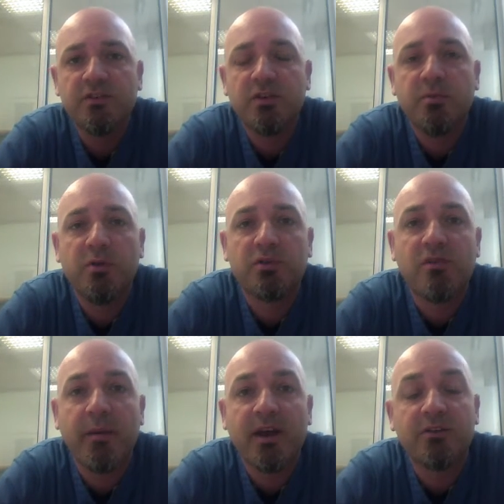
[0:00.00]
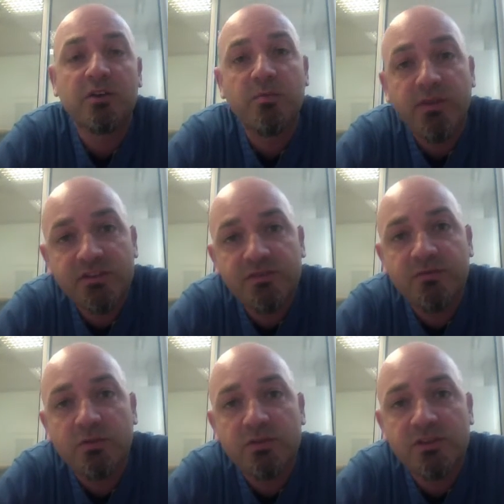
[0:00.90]
So you put the ceramic under compressive
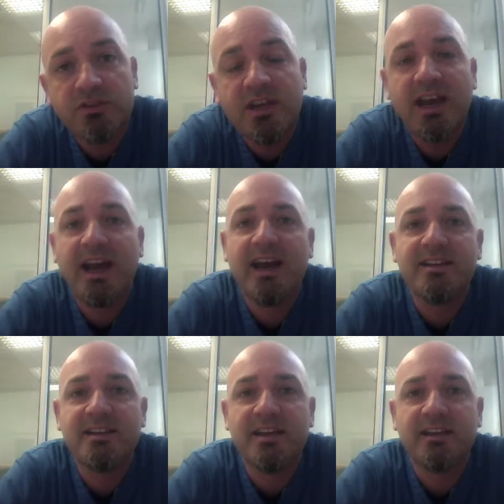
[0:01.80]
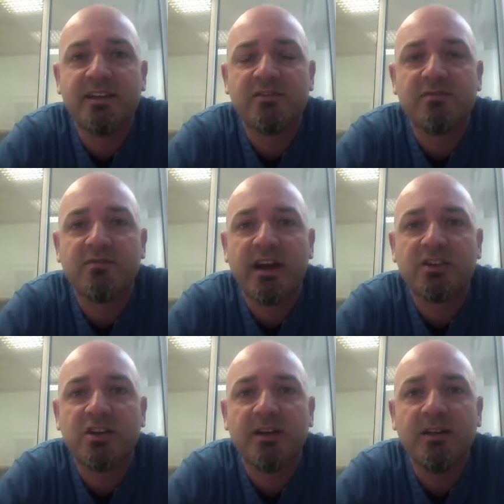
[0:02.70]
forces and it doesn't
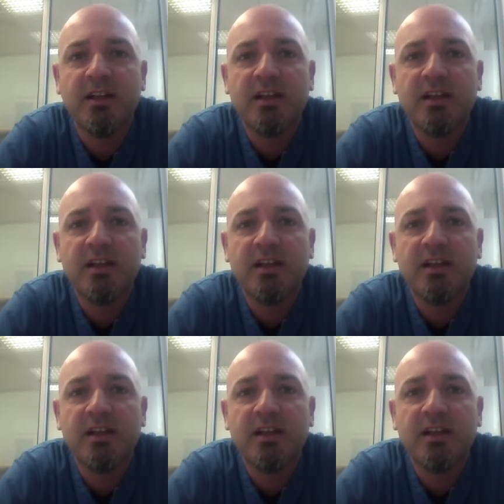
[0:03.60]
fracture.